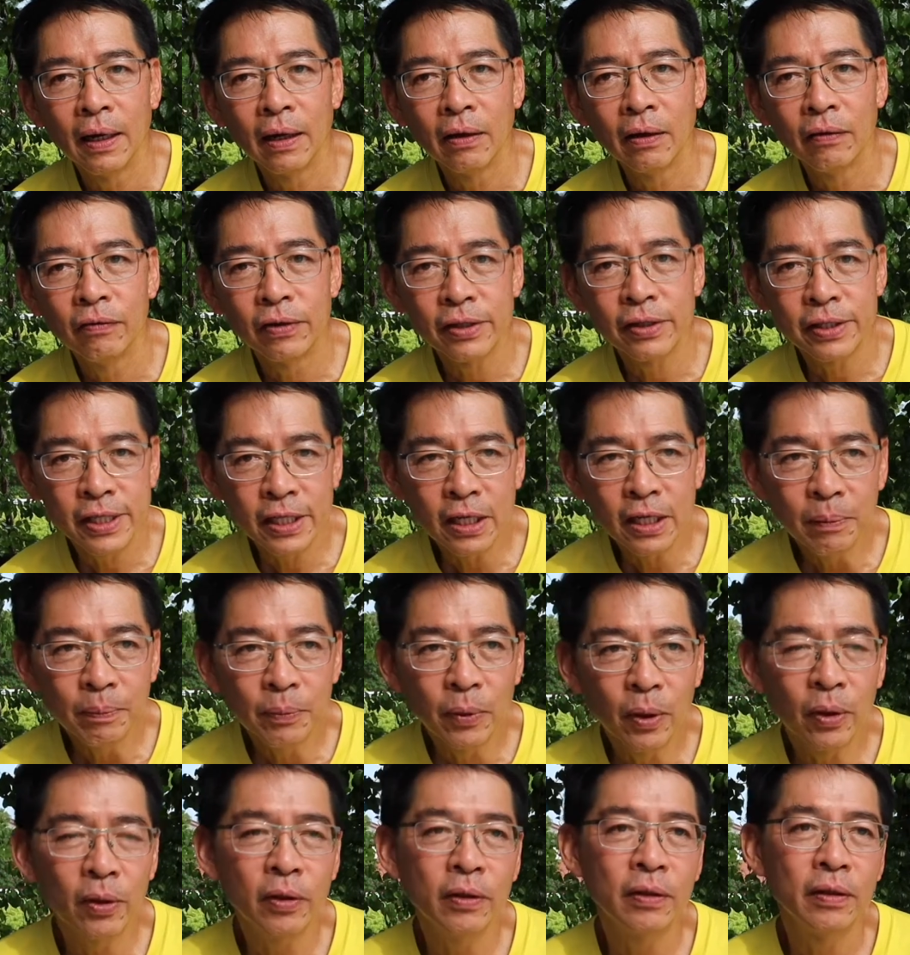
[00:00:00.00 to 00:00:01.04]
For
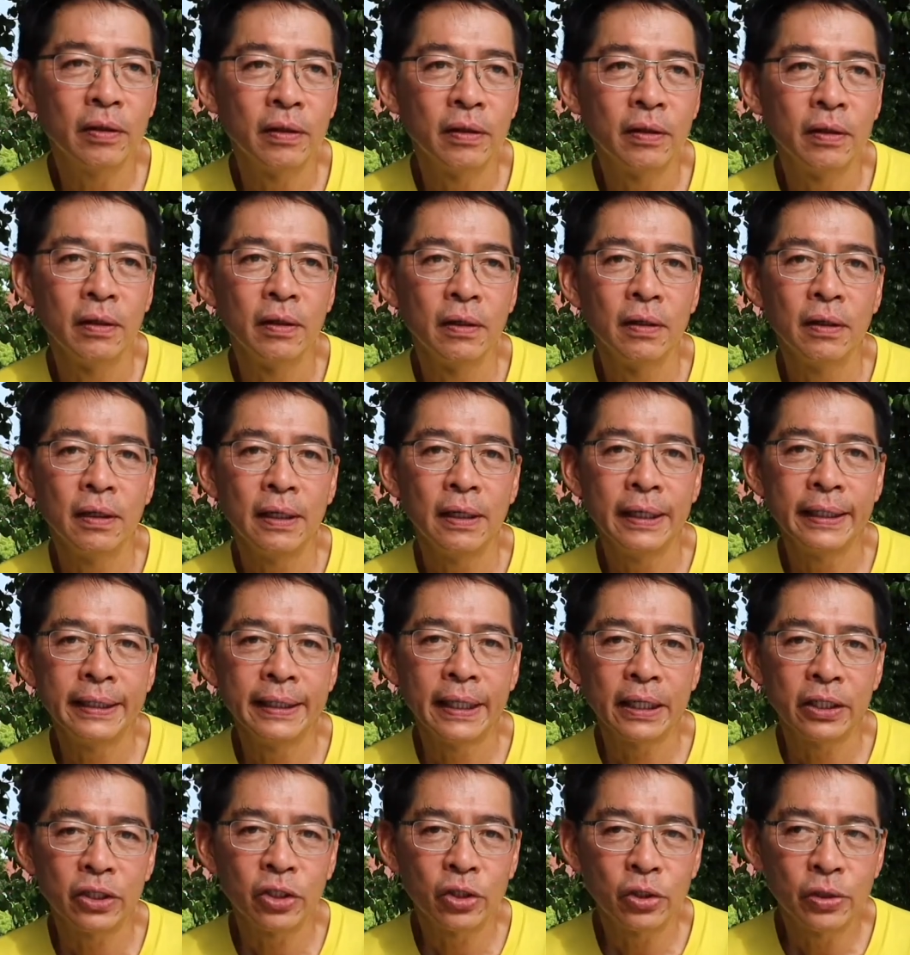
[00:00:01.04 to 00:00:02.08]
Singapore, there are
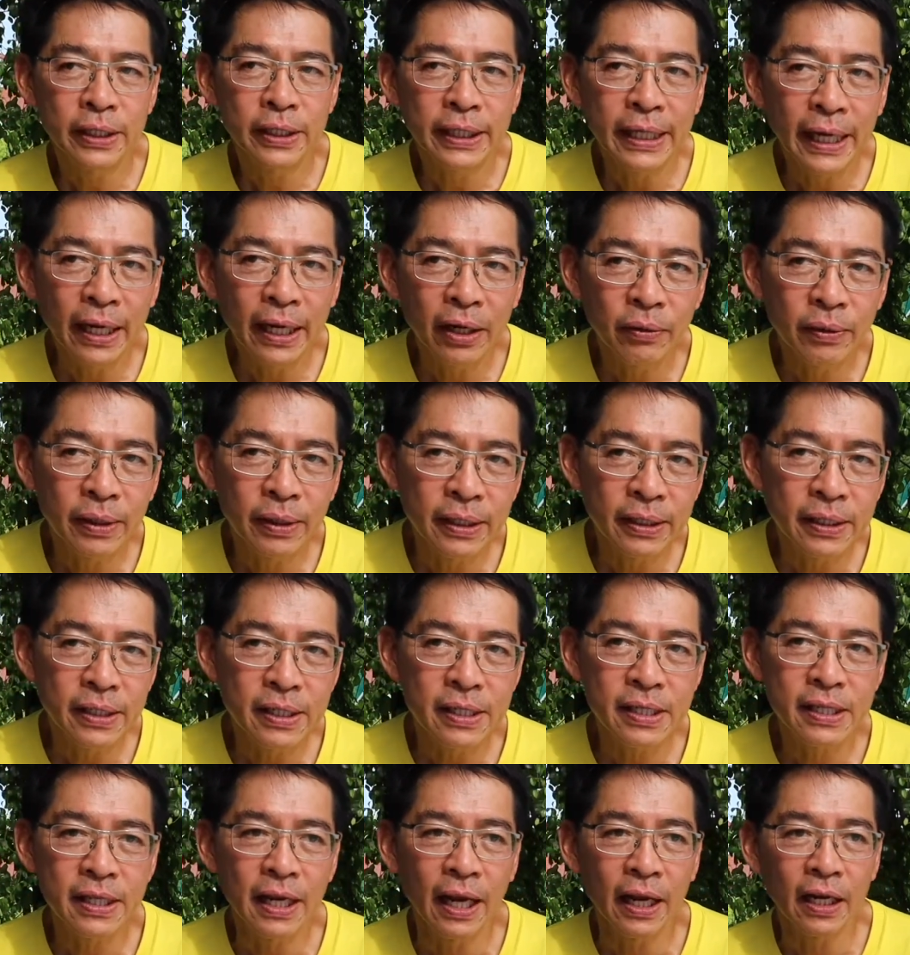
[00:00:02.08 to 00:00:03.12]
3 areas
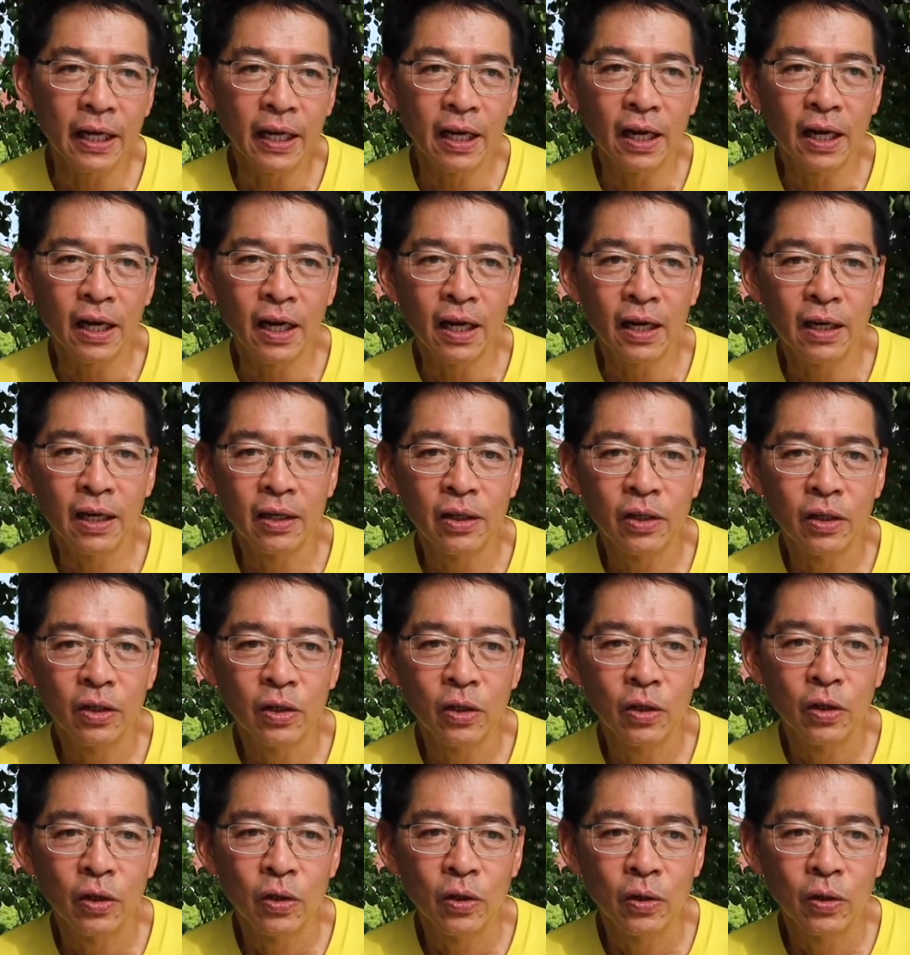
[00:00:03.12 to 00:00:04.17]
that
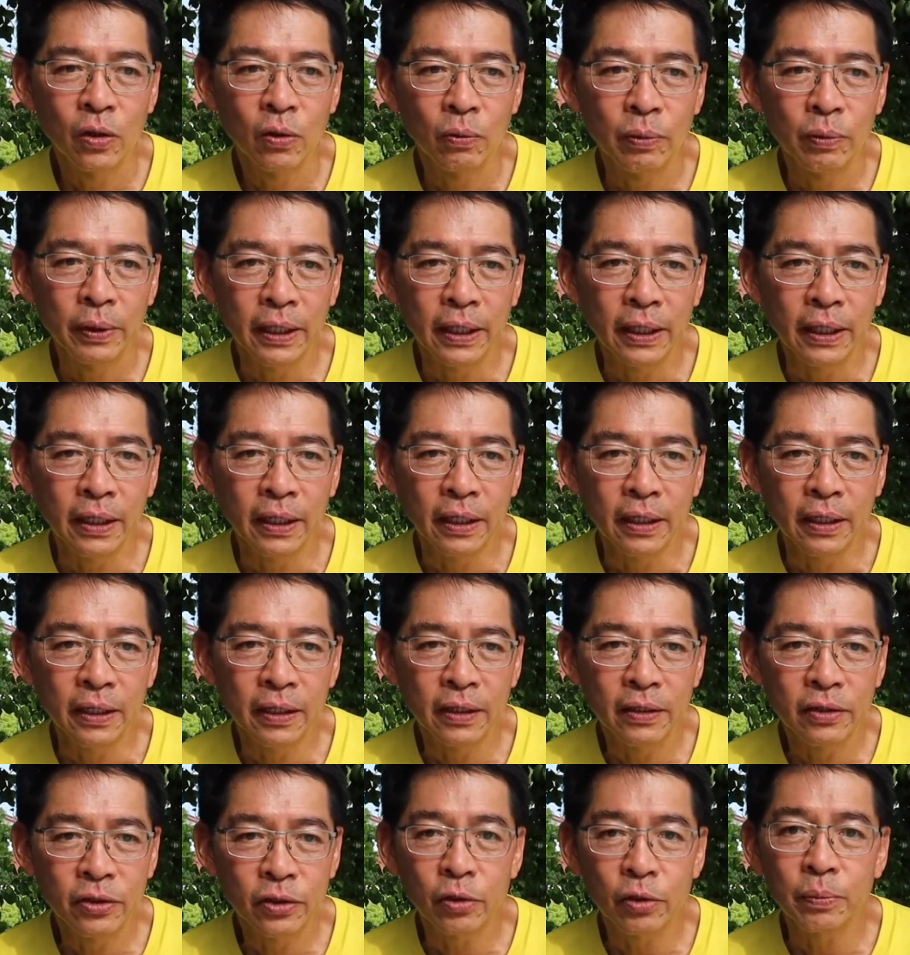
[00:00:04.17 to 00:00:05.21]
we
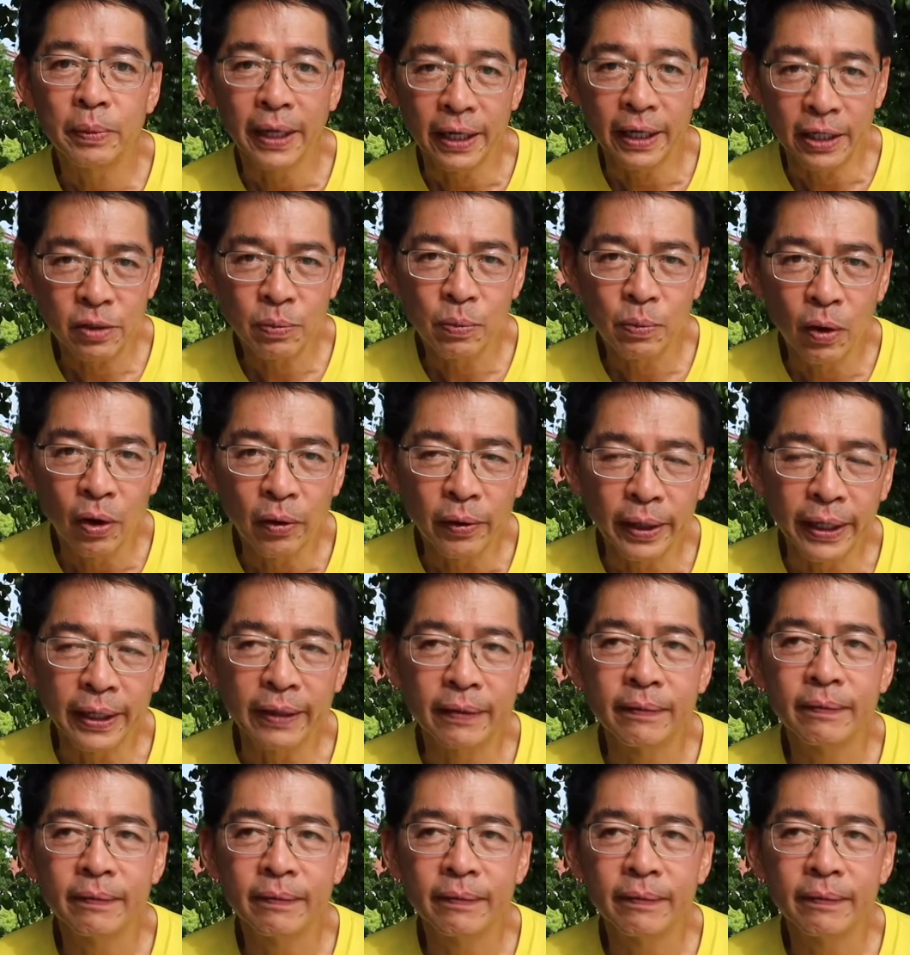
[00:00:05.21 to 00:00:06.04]
should be exploring.